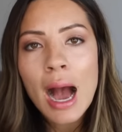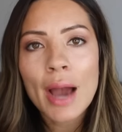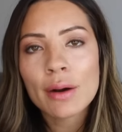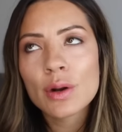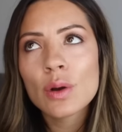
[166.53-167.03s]

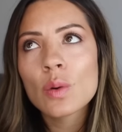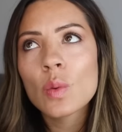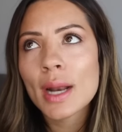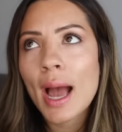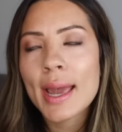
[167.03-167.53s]
I don't know
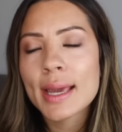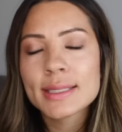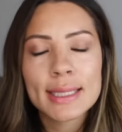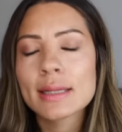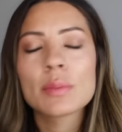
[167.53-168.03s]
what I
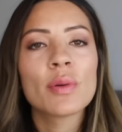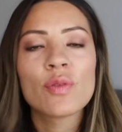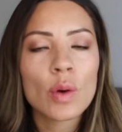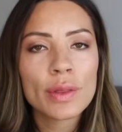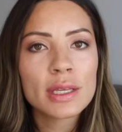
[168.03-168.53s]
did
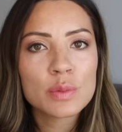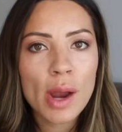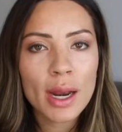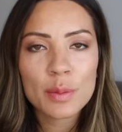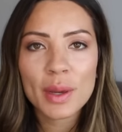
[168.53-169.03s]
before this
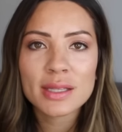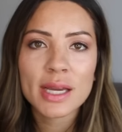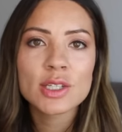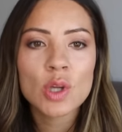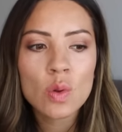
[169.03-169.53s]
product because
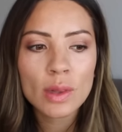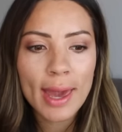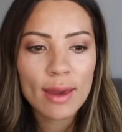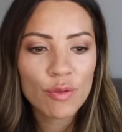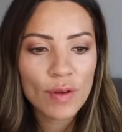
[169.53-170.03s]
I don't
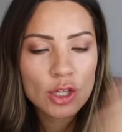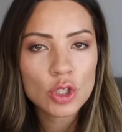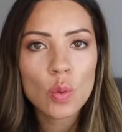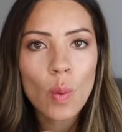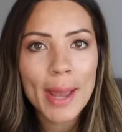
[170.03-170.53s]
like
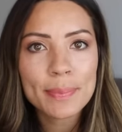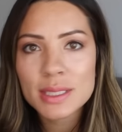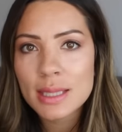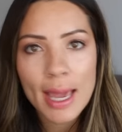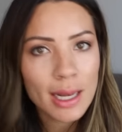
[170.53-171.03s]
facial
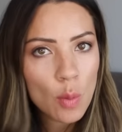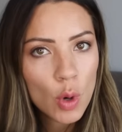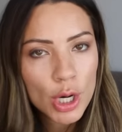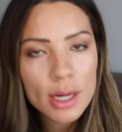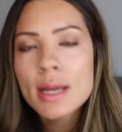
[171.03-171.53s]
wipes
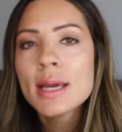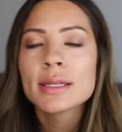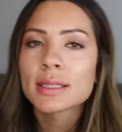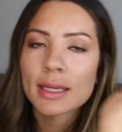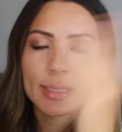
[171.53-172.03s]
anymore
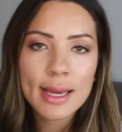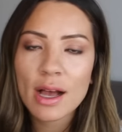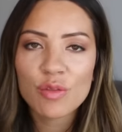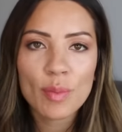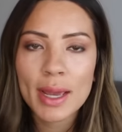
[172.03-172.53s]
to like take
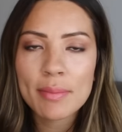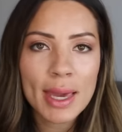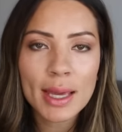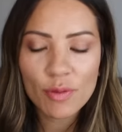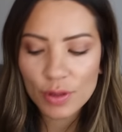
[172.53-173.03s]
off my
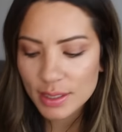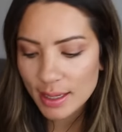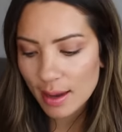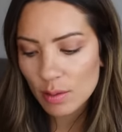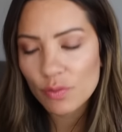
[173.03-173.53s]
makeup for the
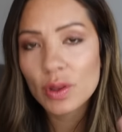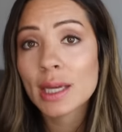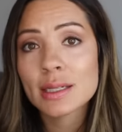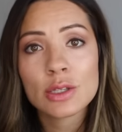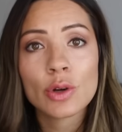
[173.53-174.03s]
day. I don't feel
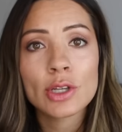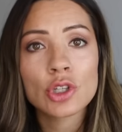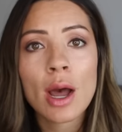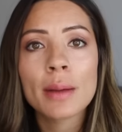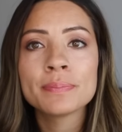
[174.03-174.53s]
like it does a great
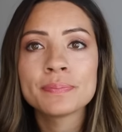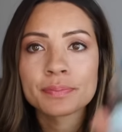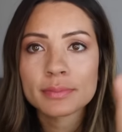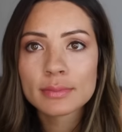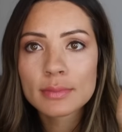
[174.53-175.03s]
job.
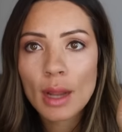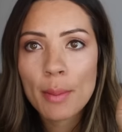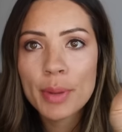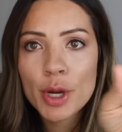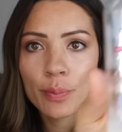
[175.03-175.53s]

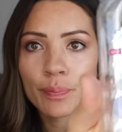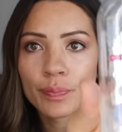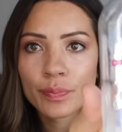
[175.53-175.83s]
Boom.